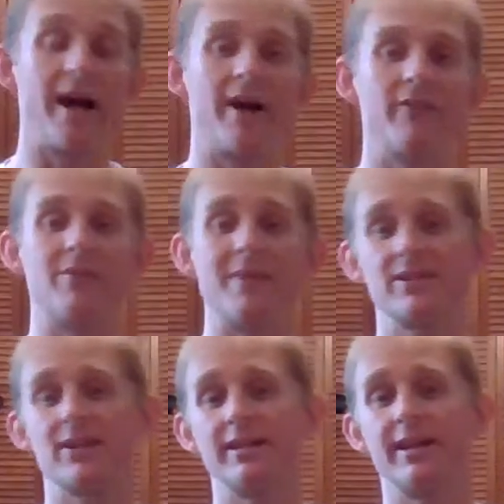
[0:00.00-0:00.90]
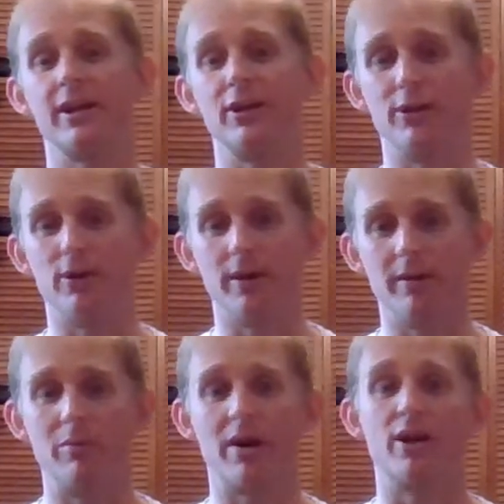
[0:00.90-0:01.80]
have the baseline data to do it.
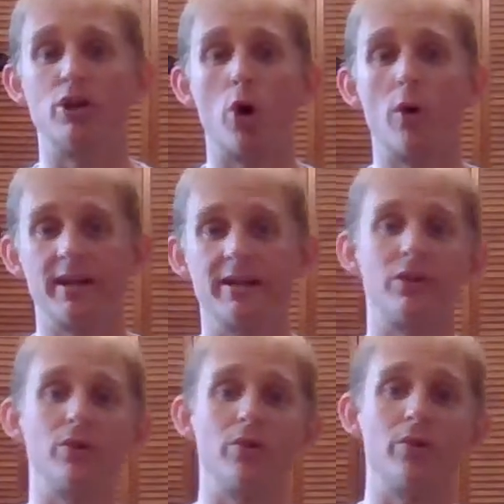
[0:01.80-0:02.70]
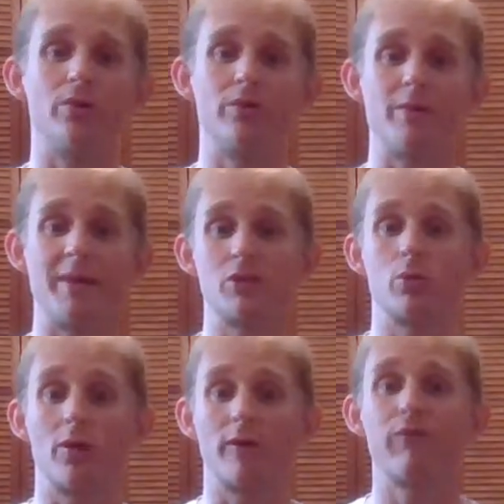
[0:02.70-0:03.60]
But I know I need to do the base
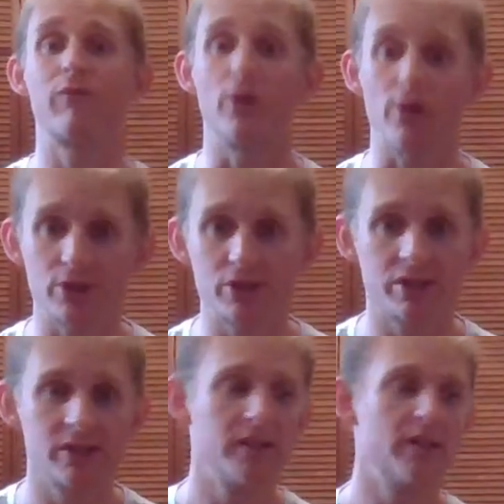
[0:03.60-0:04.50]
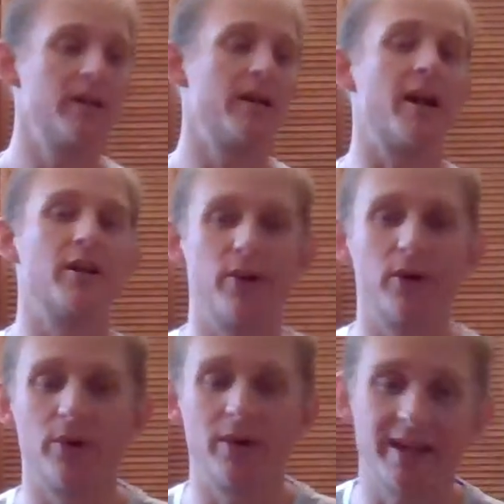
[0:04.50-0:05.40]
work first, and I
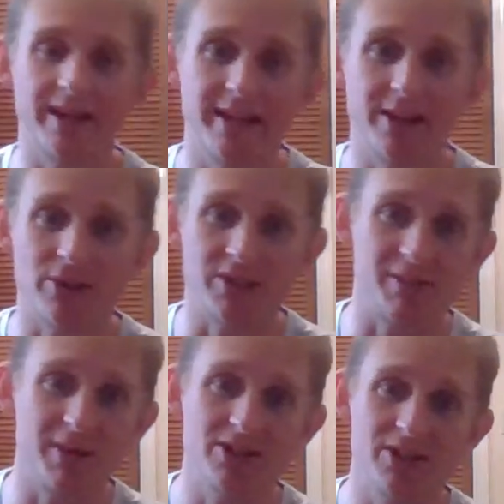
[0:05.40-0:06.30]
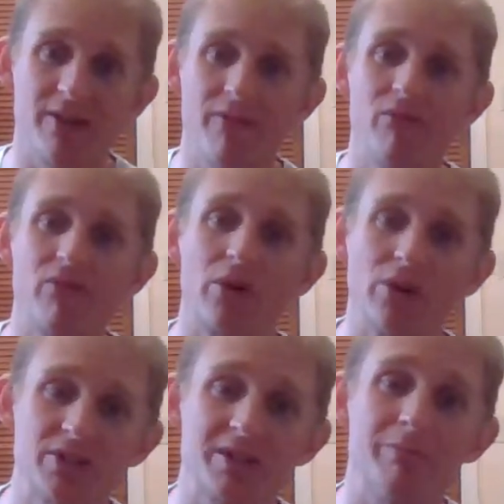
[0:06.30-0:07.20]
know I need to get those easy miles in
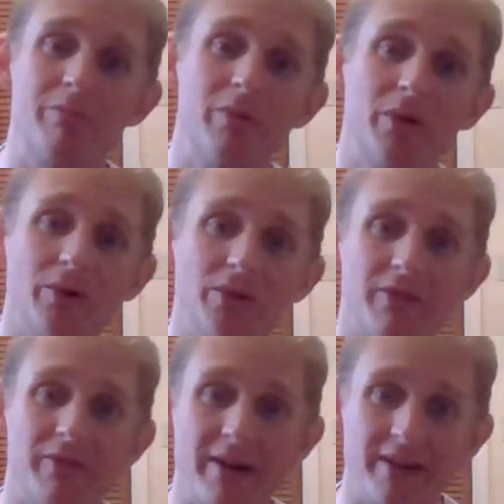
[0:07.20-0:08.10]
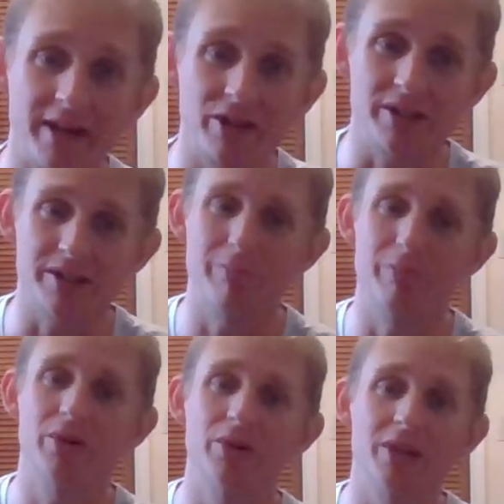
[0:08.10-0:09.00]
first to build the foundation, to
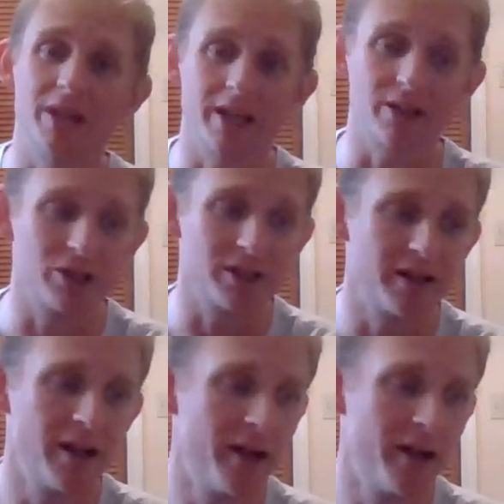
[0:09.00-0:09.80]
build the engine